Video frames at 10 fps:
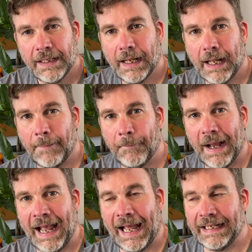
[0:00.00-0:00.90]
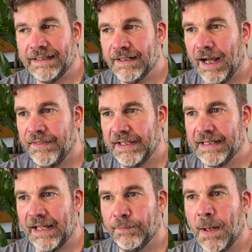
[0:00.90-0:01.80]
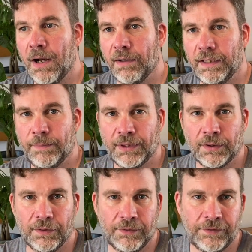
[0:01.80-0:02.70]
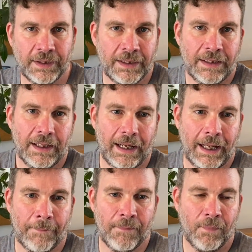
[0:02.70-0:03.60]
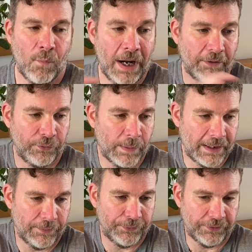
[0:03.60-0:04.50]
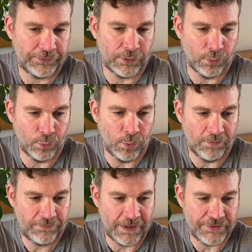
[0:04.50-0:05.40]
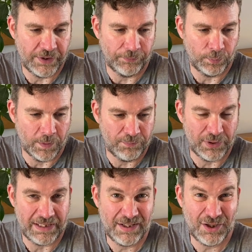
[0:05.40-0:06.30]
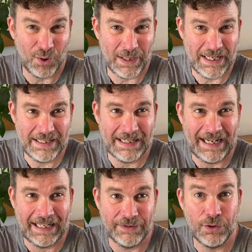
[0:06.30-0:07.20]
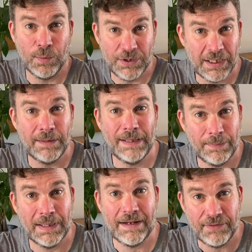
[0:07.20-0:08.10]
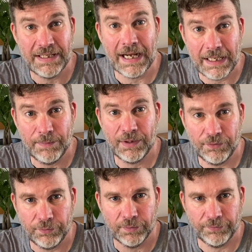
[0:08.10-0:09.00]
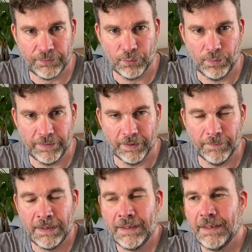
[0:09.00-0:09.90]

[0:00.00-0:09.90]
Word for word: Um, and I think that's partly because um, whereas when I was at school, friendships were pretty solid and you would see people every day because you were at school with them.